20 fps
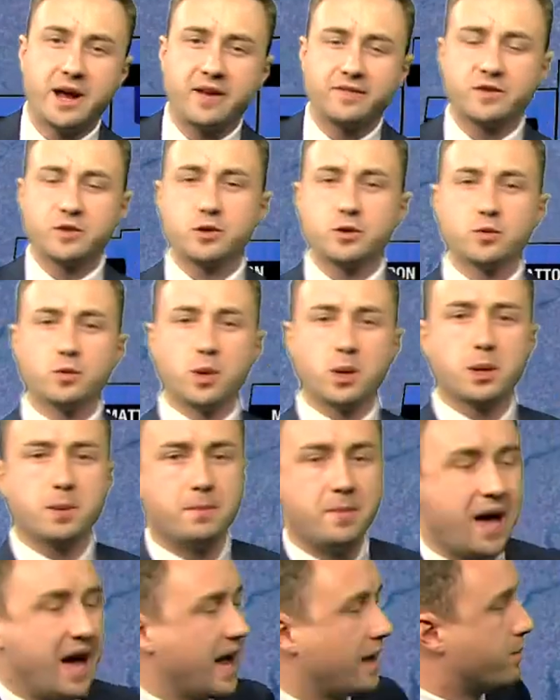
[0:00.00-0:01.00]
afternoon, welcome
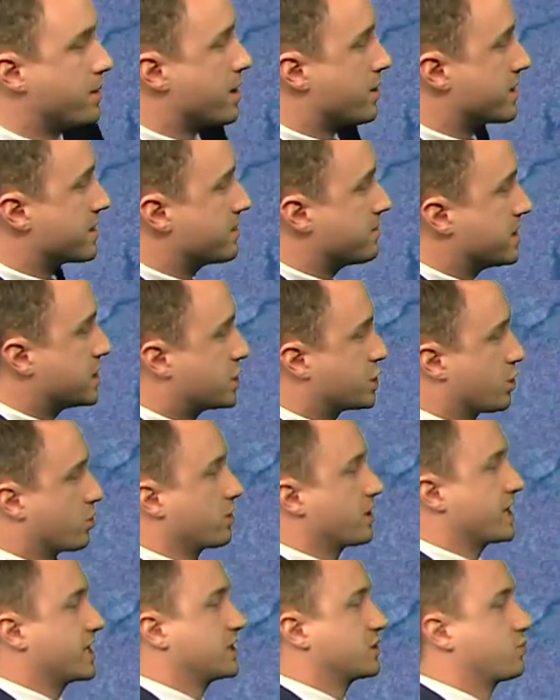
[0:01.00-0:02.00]
back. We are in the mid
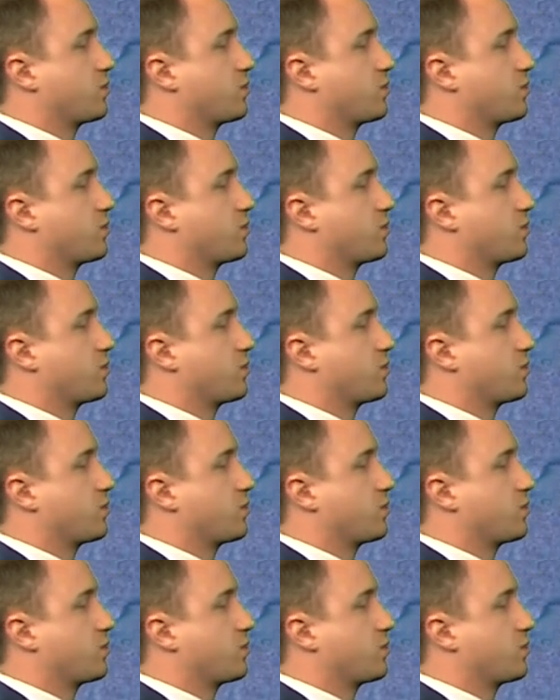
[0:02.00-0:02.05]
30s